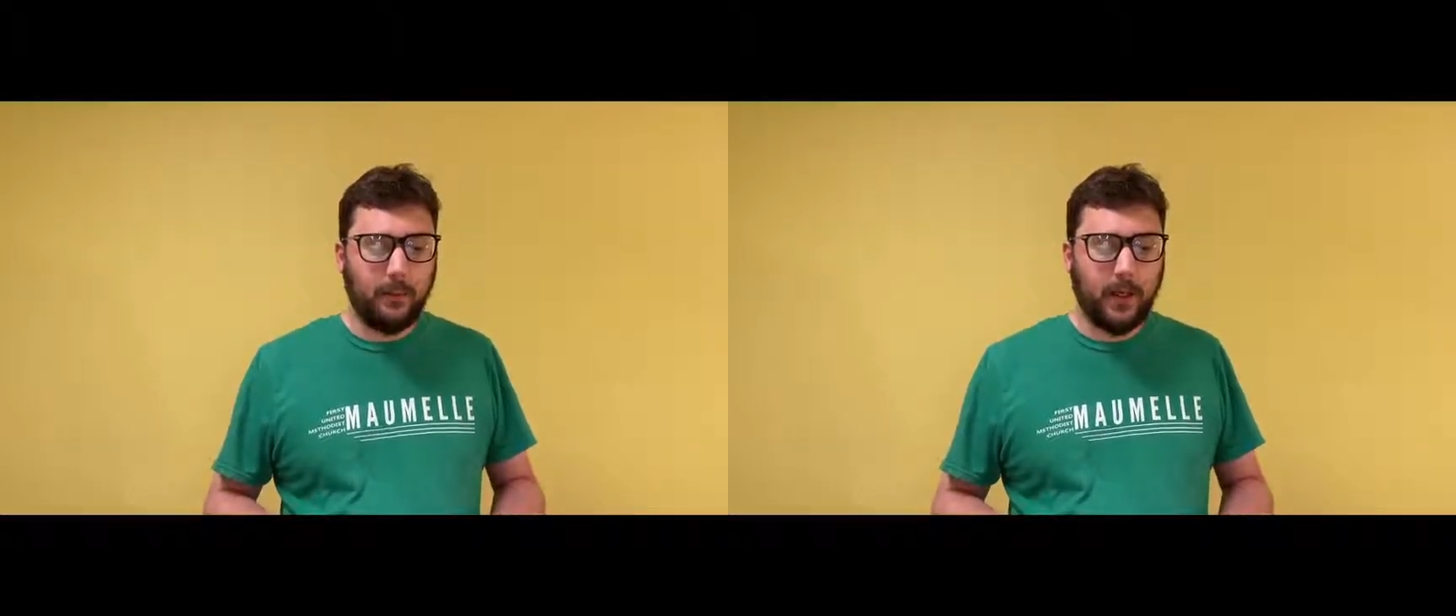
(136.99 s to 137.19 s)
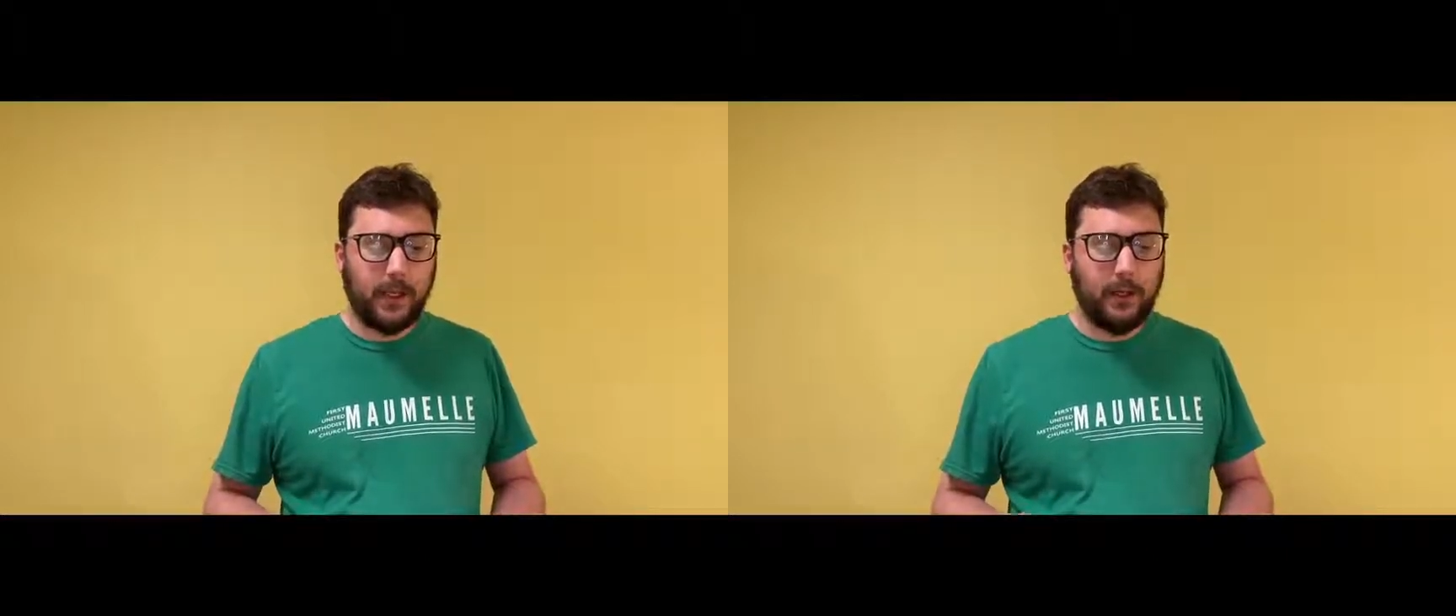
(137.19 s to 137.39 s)

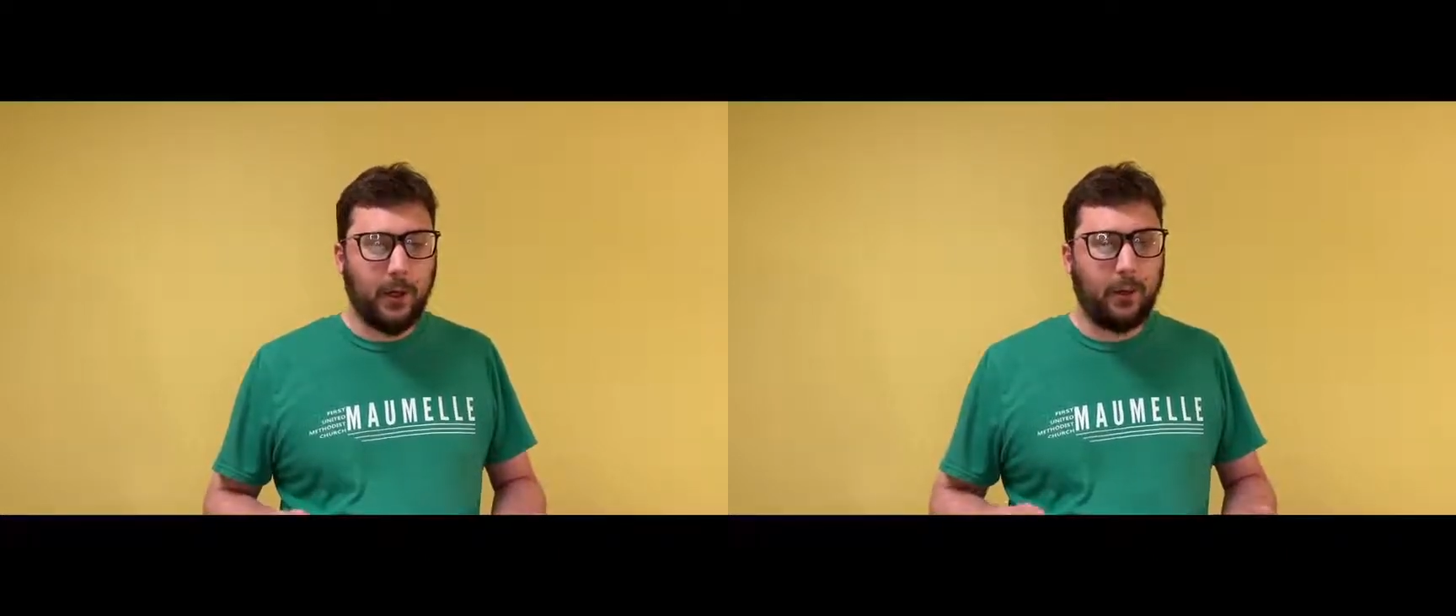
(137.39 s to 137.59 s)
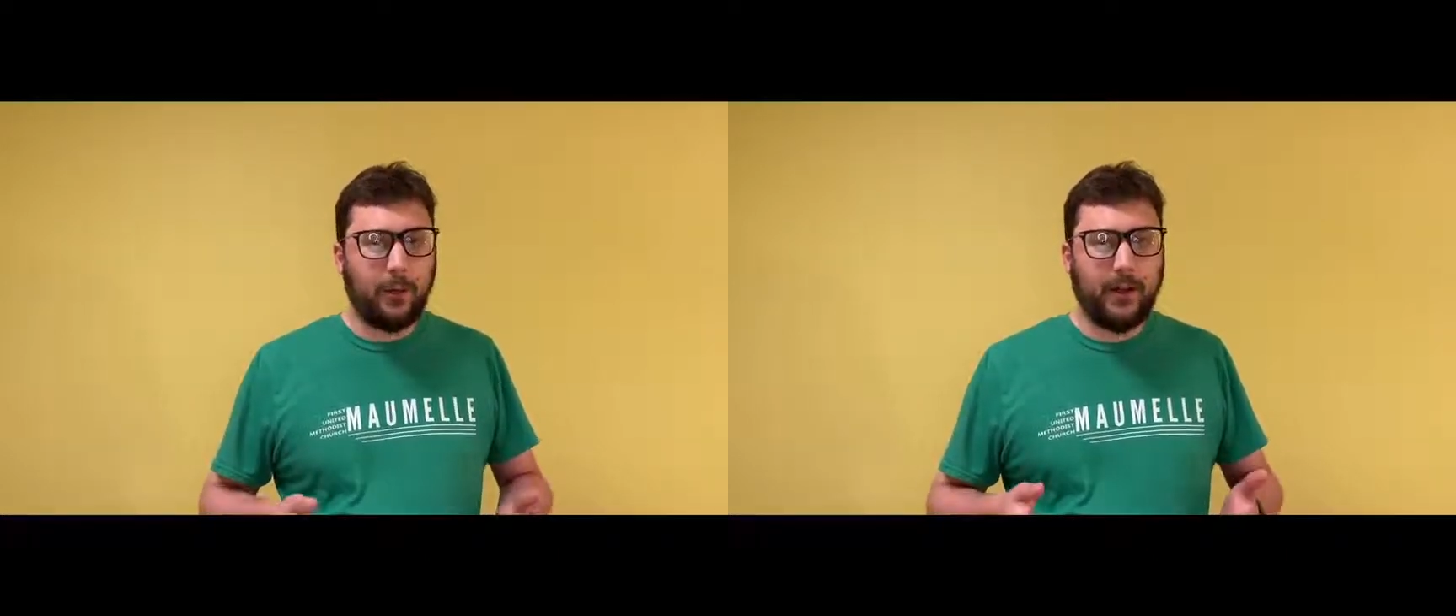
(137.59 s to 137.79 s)
you
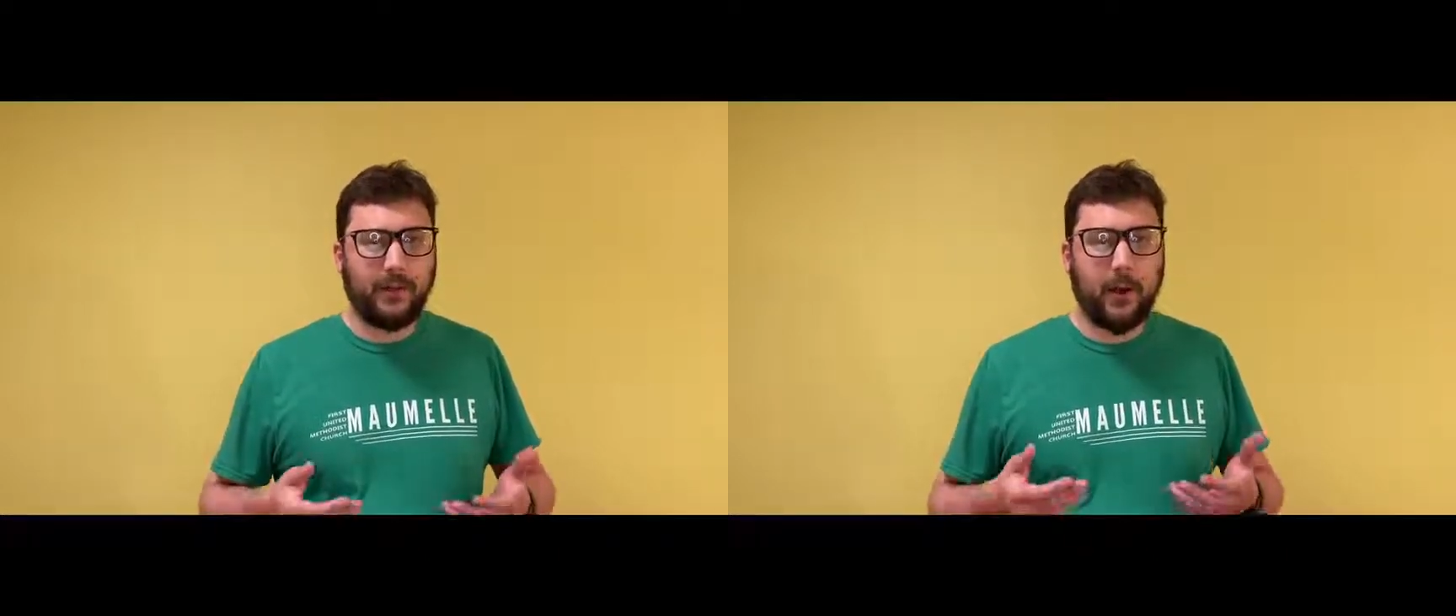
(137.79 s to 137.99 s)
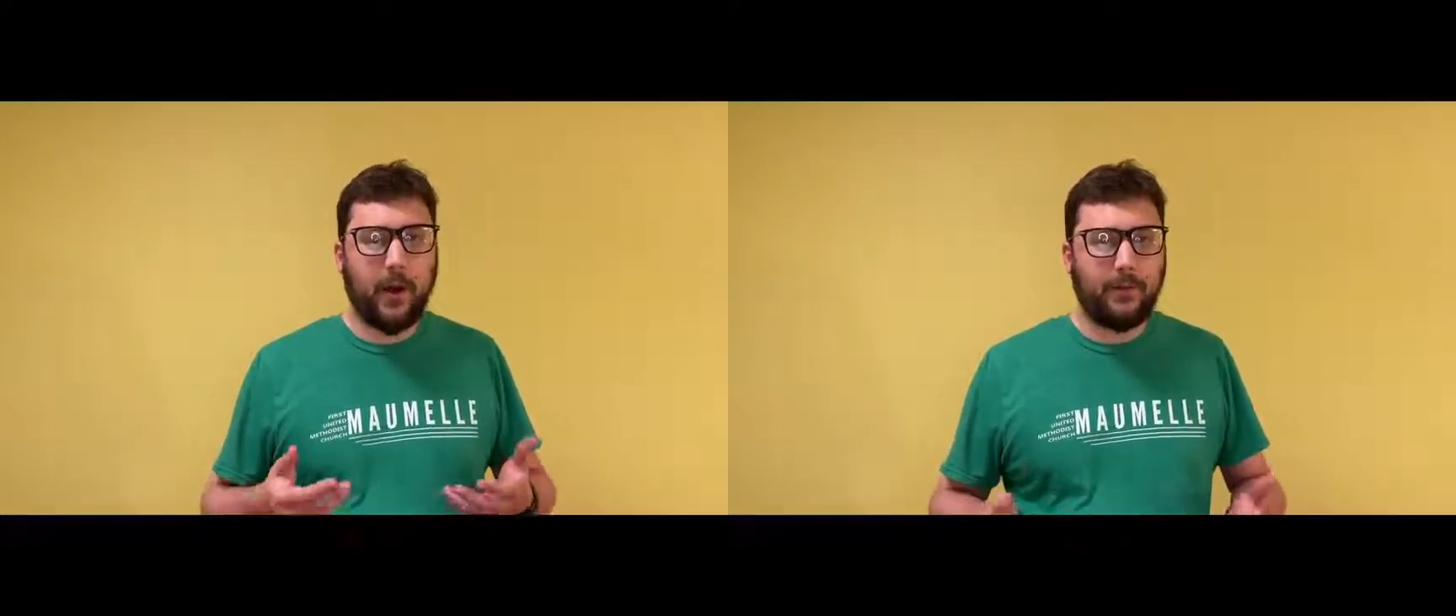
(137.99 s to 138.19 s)
know,
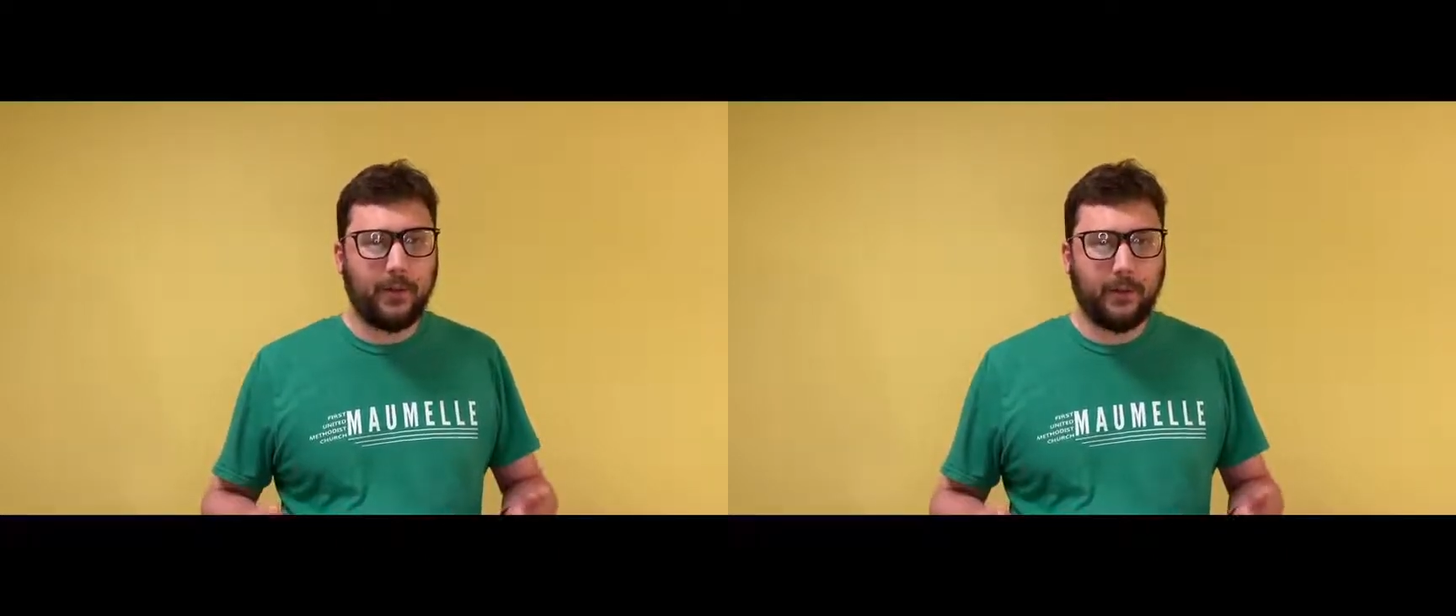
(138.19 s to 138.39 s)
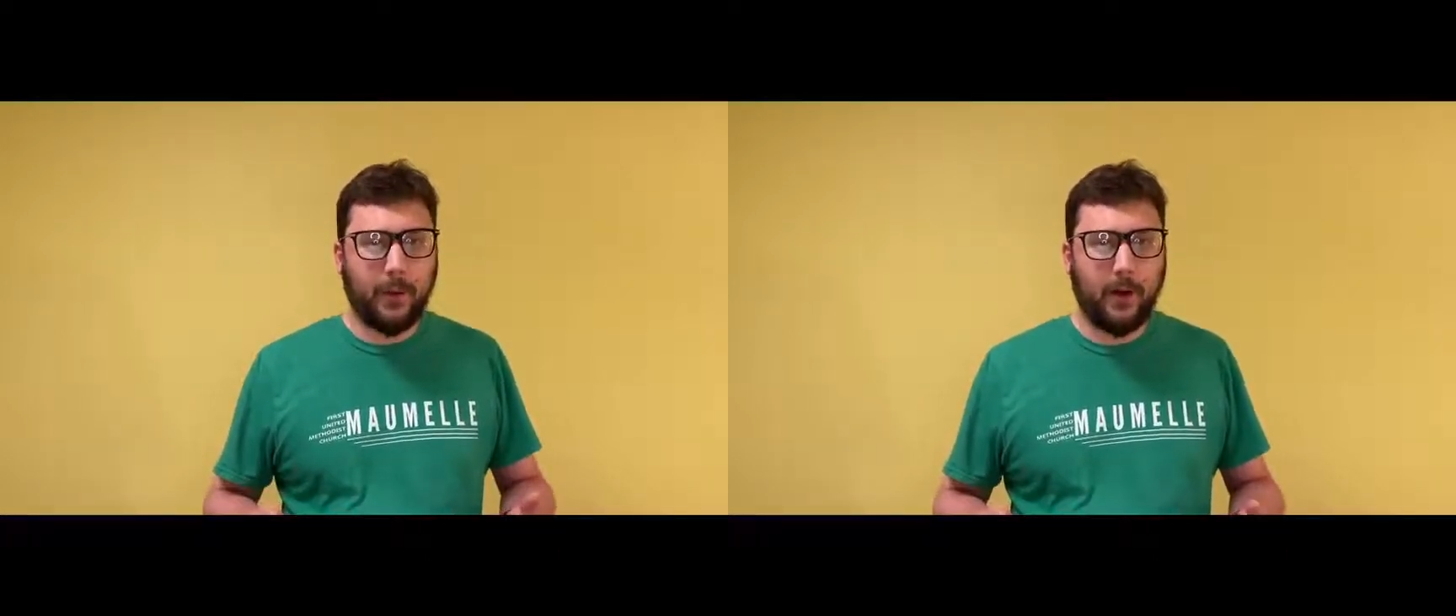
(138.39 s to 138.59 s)
as often
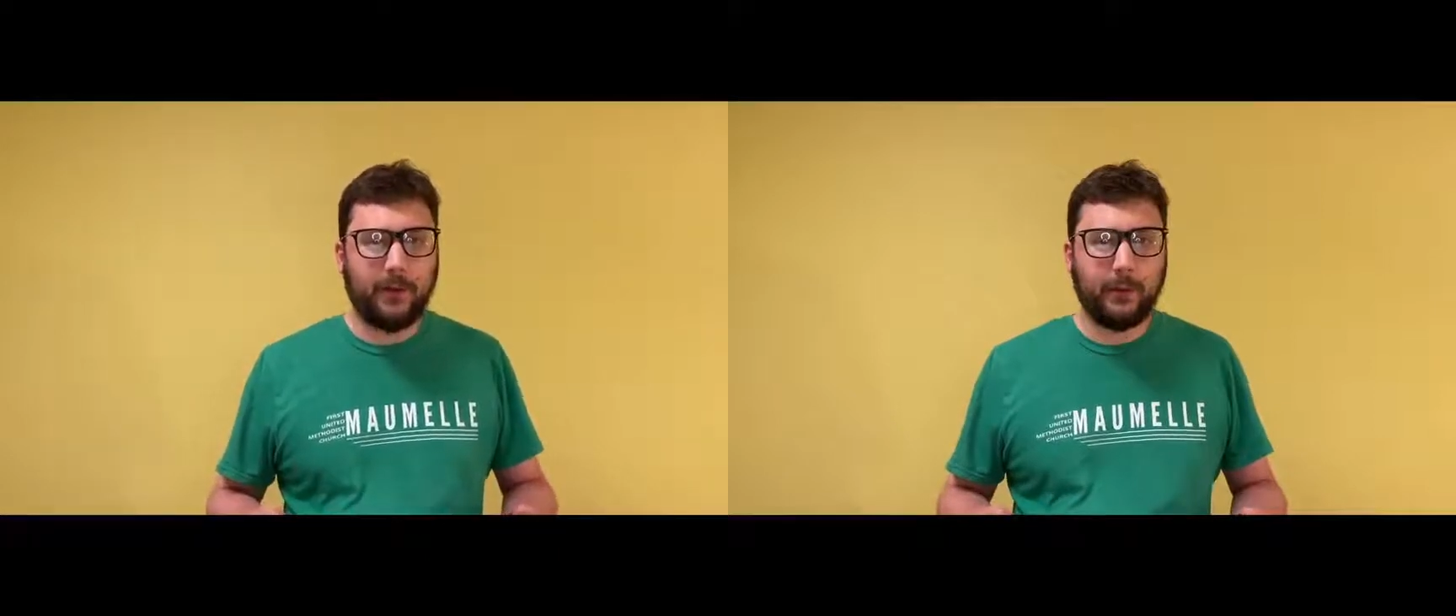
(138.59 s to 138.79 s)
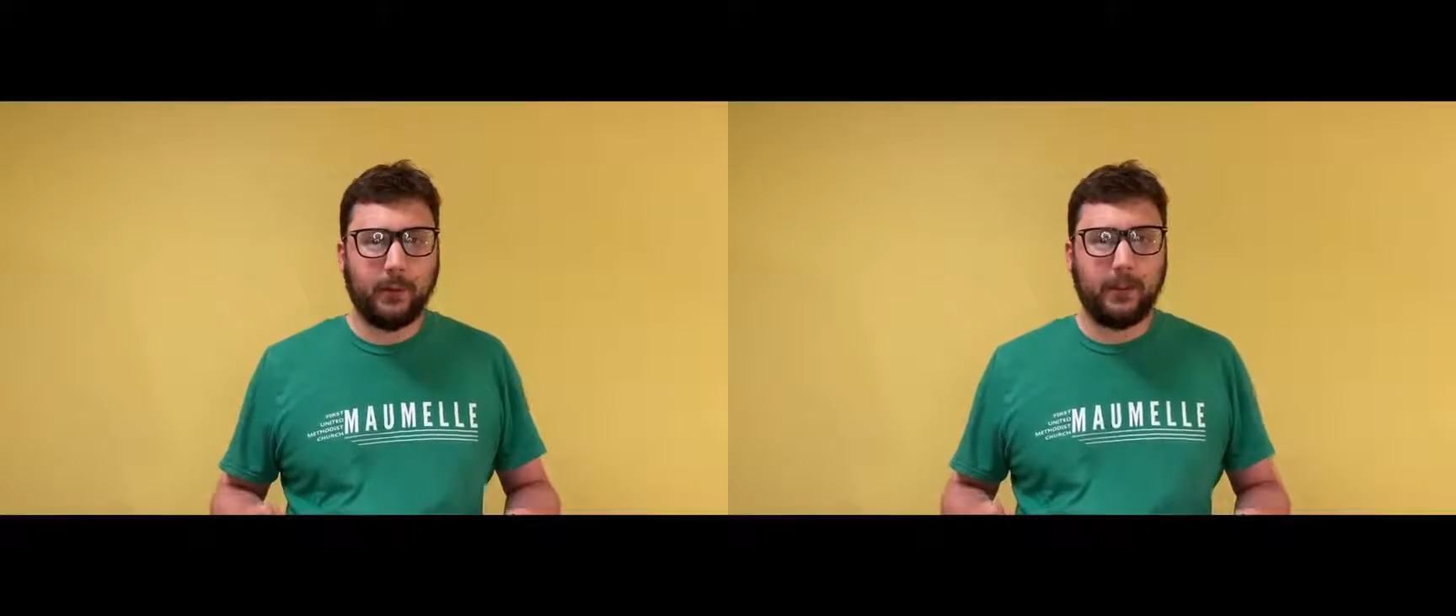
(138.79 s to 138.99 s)
as possible,